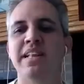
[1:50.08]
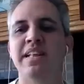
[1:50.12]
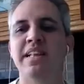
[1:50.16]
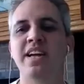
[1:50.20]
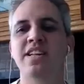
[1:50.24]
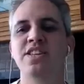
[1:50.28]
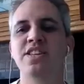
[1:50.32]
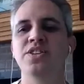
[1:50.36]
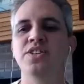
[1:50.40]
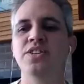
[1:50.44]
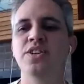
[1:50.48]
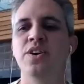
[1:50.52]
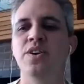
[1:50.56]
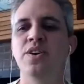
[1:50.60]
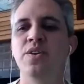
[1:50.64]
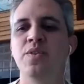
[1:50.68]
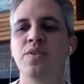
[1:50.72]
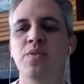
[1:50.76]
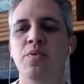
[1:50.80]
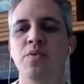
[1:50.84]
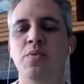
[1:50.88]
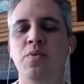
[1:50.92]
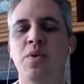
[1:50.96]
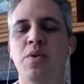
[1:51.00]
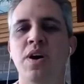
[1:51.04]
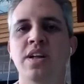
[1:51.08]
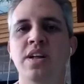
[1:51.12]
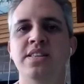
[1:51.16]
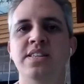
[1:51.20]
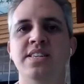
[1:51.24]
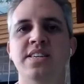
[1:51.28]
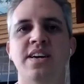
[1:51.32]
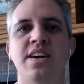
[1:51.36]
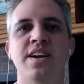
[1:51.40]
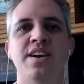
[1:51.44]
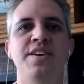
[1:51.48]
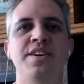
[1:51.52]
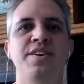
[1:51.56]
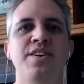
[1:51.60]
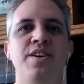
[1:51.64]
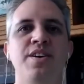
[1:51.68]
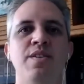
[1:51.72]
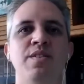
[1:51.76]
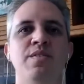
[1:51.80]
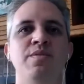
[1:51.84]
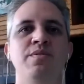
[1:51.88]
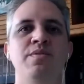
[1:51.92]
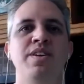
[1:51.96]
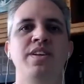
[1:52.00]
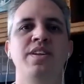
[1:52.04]
like to know, what are you
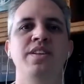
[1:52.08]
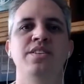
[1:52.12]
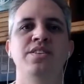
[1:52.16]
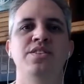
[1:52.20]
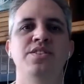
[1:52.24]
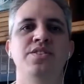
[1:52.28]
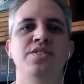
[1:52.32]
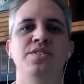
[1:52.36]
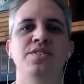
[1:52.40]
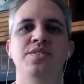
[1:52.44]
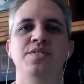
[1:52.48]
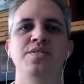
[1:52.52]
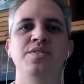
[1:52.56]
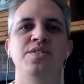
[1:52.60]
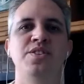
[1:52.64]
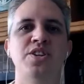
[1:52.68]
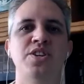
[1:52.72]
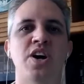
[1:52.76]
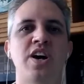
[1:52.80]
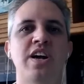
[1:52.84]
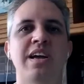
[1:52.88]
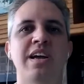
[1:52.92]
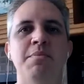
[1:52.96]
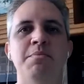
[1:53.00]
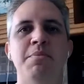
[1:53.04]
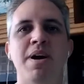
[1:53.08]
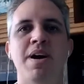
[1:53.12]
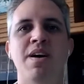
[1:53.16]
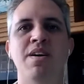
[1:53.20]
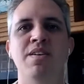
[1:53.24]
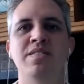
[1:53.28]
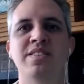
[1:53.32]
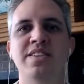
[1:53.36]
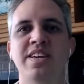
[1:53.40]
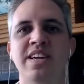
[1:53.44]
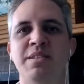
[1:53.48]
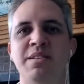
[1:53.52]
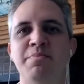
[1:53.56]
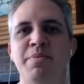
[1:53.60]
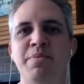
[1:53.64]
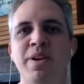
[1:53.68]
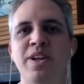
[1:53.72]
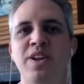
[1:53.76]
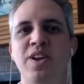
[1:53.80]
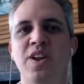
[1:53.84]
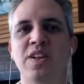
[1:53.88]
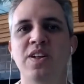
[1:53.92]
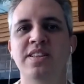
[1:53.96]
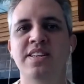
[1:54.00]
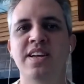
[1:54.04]
going to talk about at
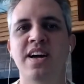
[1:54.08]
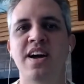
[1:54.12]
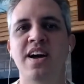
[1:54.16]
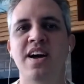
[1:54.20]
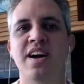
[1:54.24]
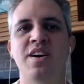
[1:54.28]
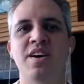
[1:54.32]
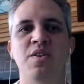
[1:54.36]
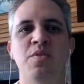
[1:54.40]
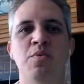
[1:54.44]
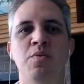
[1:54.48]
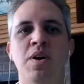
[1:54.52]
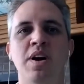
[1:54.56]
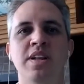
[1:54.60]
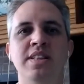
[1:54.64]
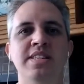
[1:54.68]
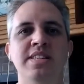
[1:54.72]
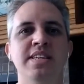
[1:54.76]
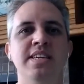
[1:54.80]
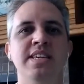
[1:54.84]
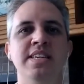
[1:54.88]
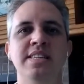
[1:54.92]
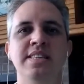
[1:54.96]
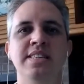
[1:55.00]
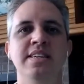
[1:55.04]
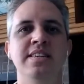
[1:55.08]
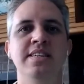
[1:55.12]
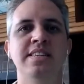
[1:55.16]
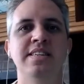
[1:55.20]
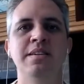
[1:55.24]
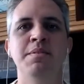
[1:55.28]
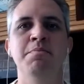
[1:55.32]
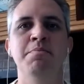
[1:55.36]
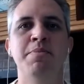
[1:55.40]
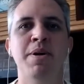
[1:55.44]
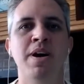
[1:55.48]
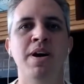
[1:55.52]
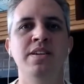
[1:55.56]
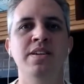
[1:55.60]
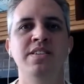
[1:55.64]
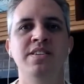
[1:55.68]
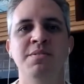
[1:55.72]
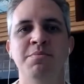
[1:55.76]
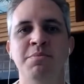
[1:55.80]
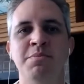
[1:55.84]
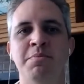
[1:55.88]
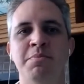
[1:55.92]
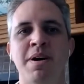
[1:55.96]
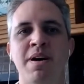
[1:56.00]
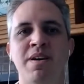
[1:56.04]
Poliglotar? What is the
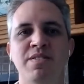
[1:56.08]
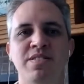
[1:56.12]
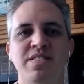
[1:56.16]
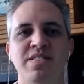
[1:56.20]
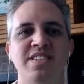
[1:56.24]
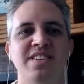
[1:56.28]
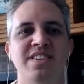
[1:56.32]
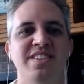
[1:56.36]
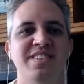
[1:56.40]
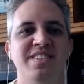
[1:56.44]
symposium about?